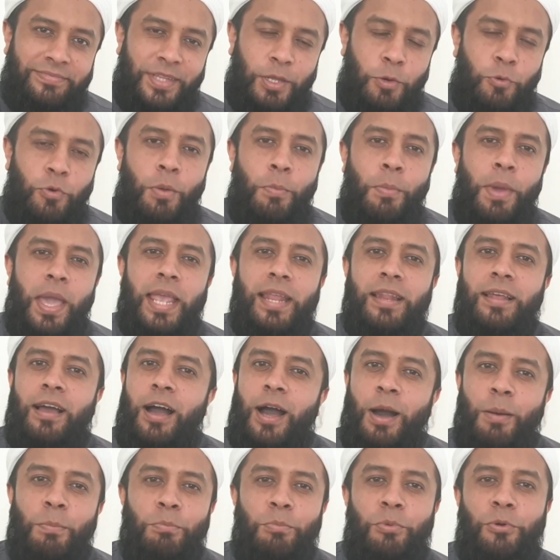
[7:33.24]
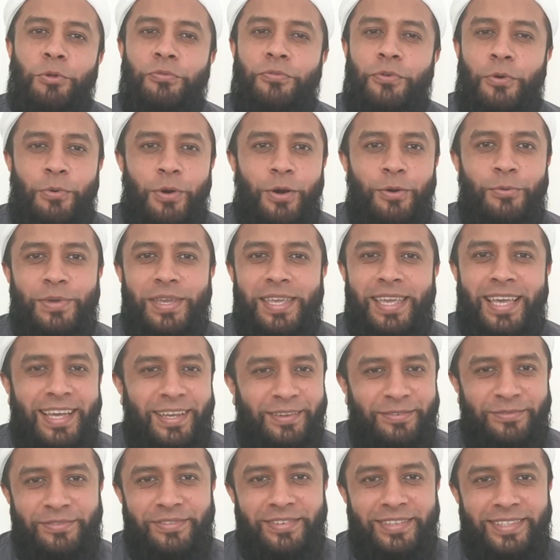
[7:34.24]
Remain humble for what we
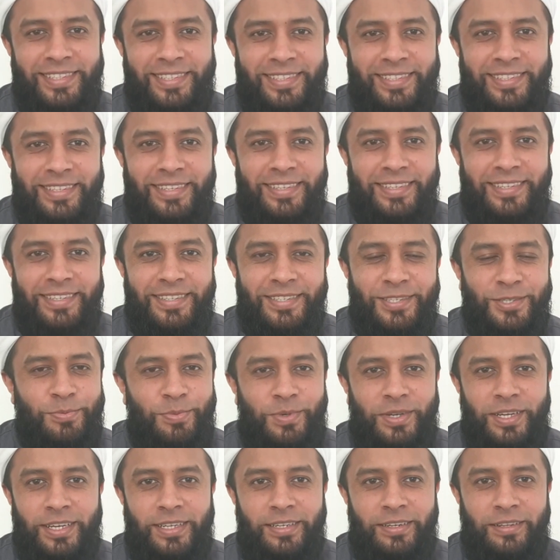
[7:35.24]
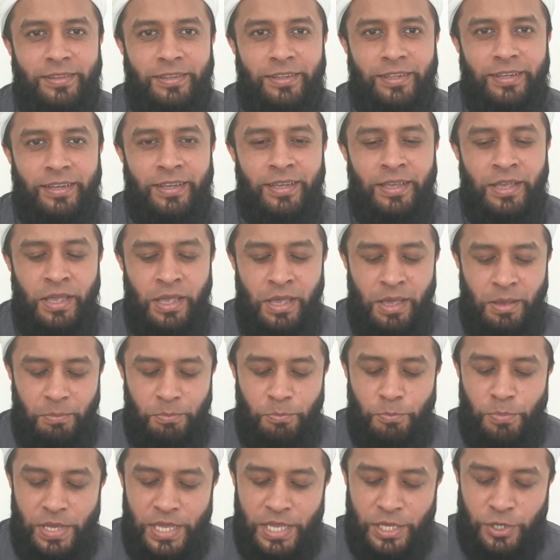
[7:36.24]
have. Subhanallah.
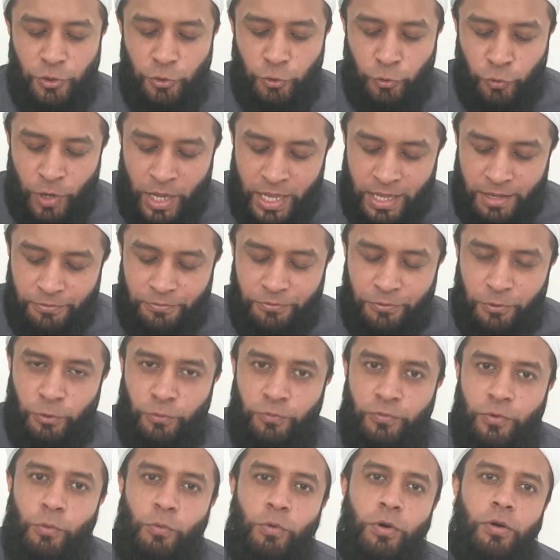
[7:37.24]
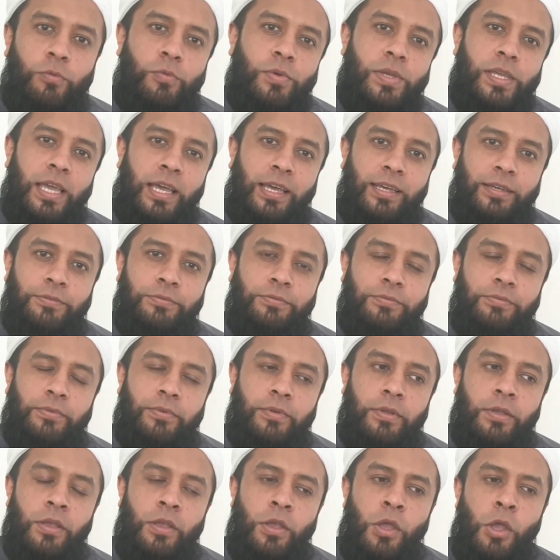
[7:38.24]
Be grateful for what we have.
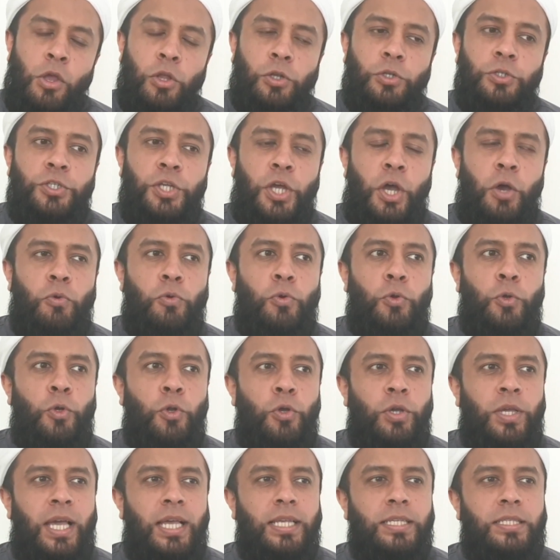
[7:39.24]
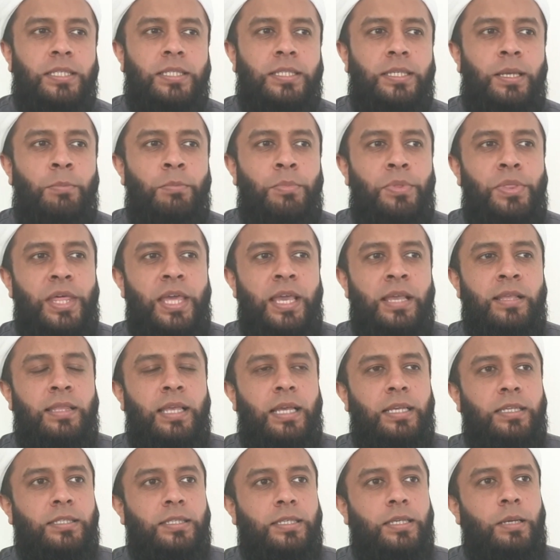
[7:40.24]
Don't look at something
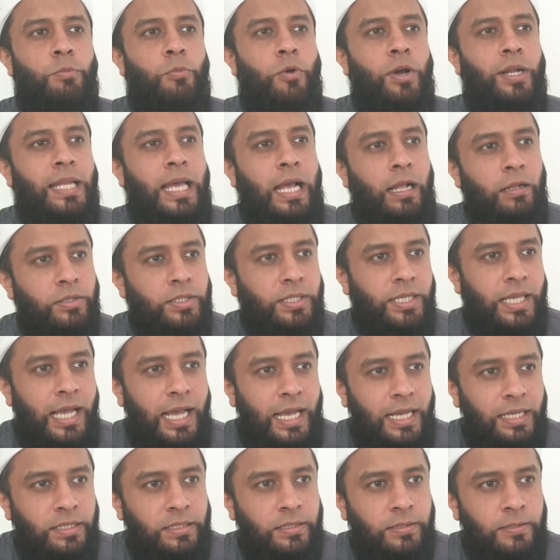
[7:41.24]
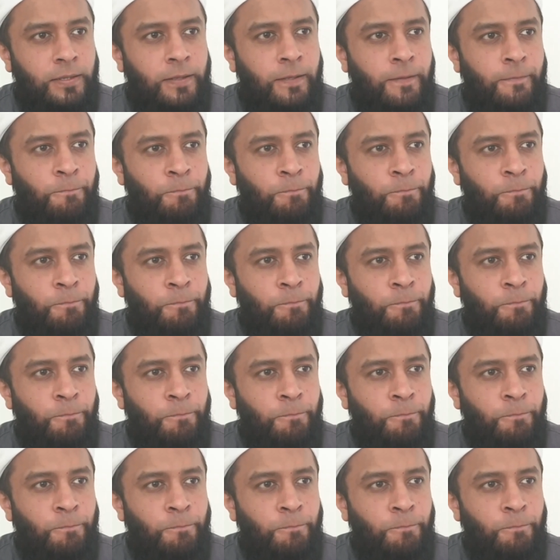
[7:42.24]
that someone else has